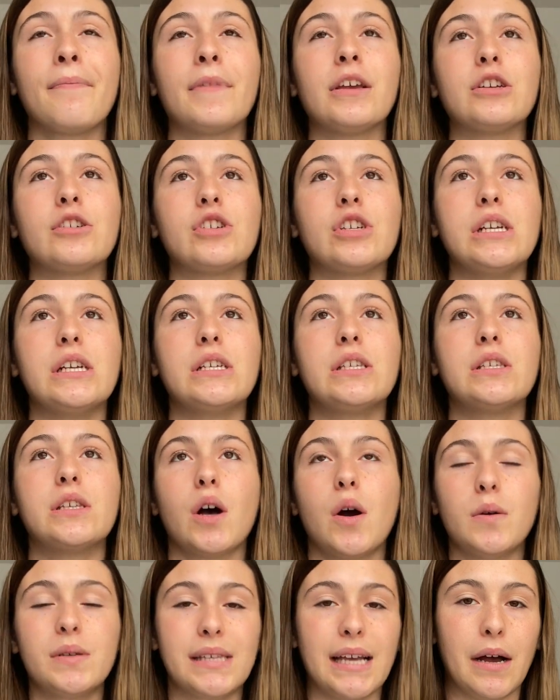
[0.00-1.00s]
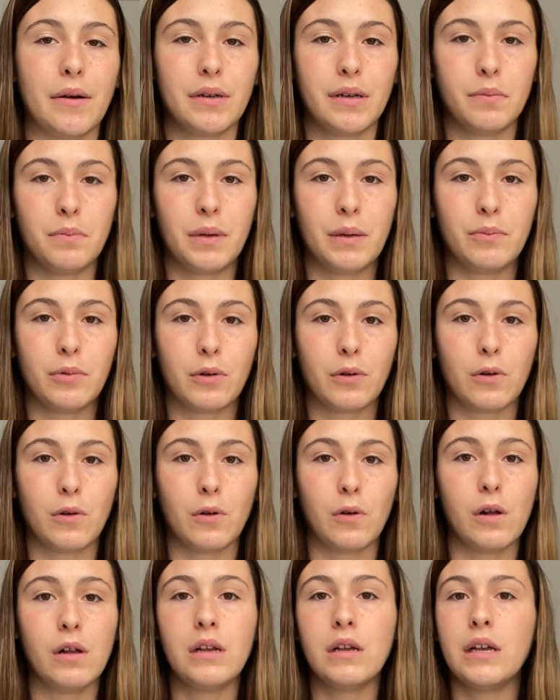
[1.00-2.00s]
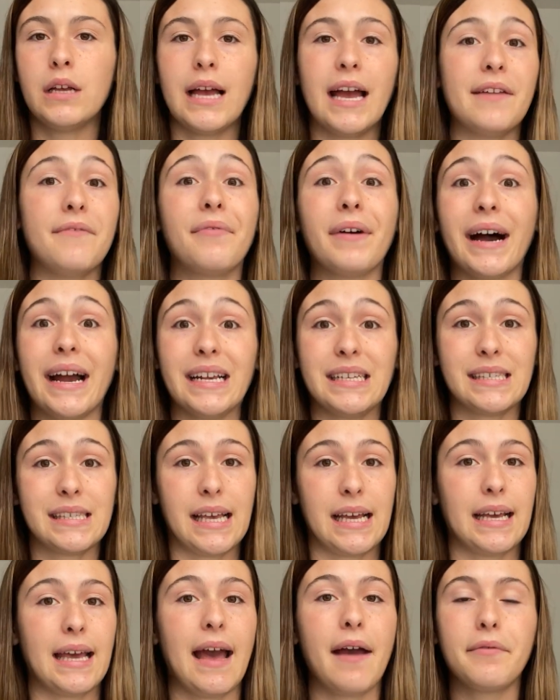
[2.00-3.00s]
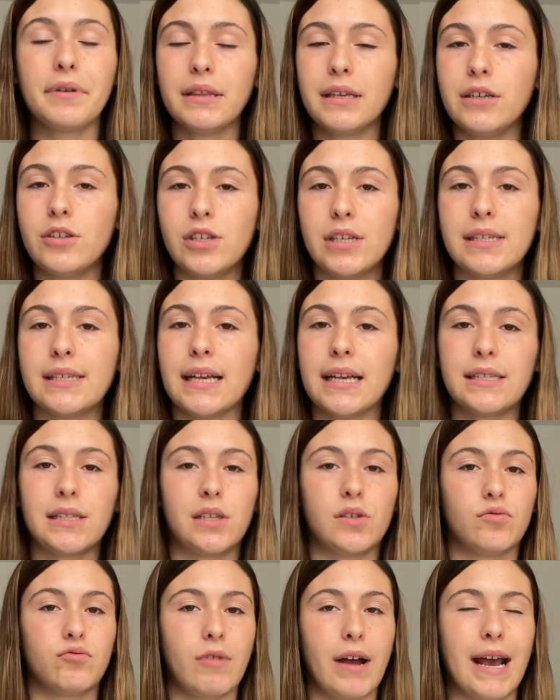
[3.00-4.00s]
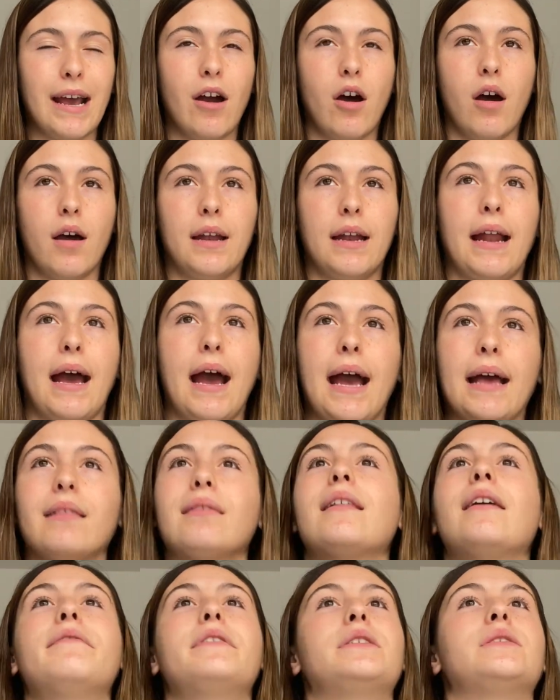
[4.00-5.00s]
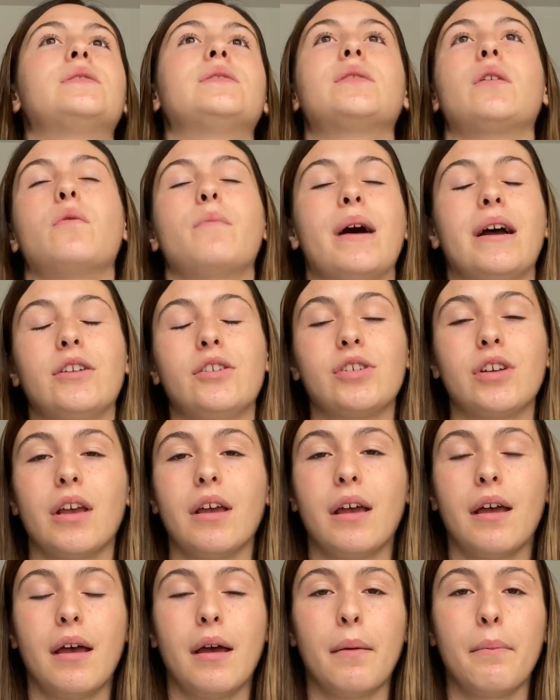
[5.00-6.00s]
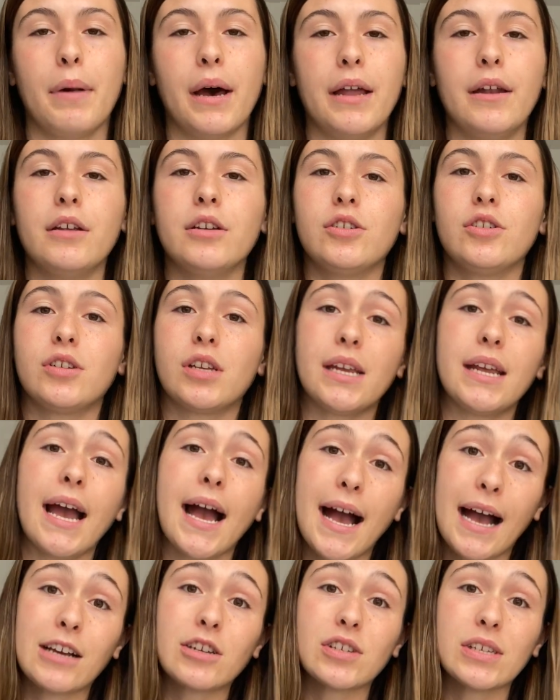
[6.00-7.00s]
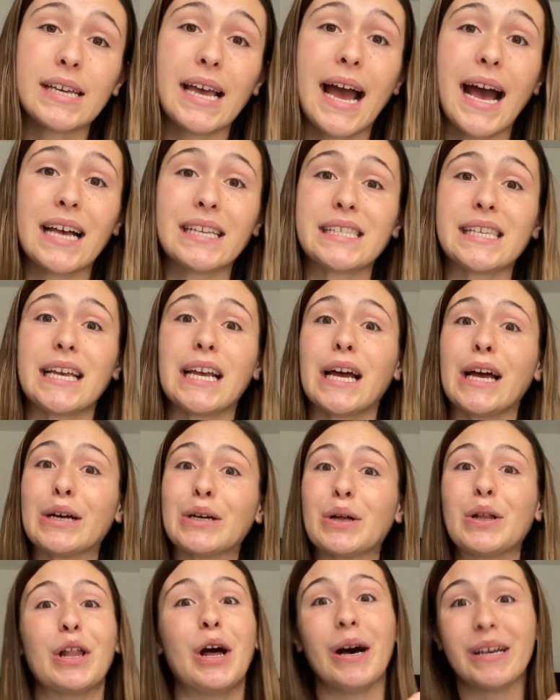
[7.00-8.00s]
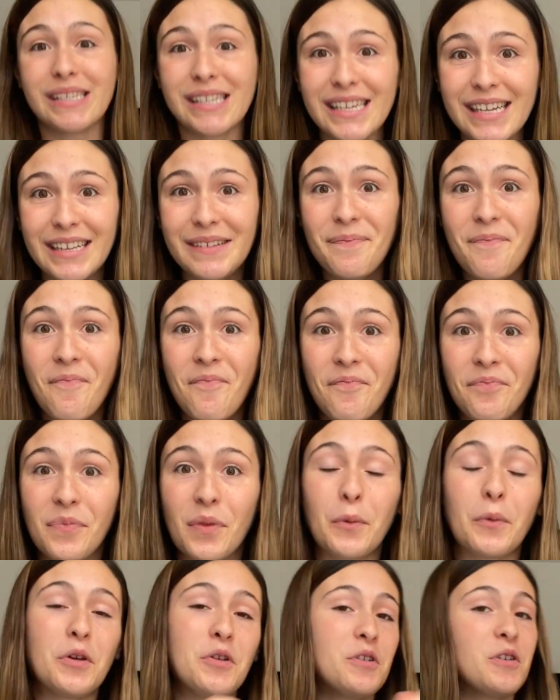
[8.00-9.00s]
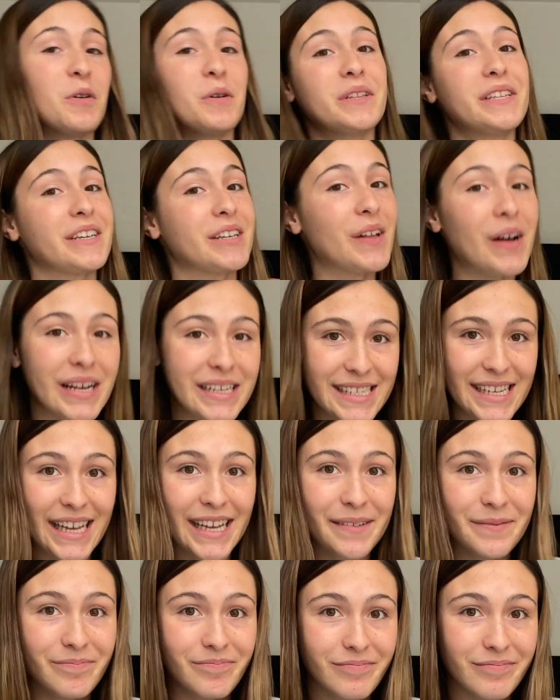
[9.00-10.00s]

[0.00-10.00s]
She's so sound in biblical advice. Like everything she says is right on and I love it so much. But she actually has like a closet where you go in the closet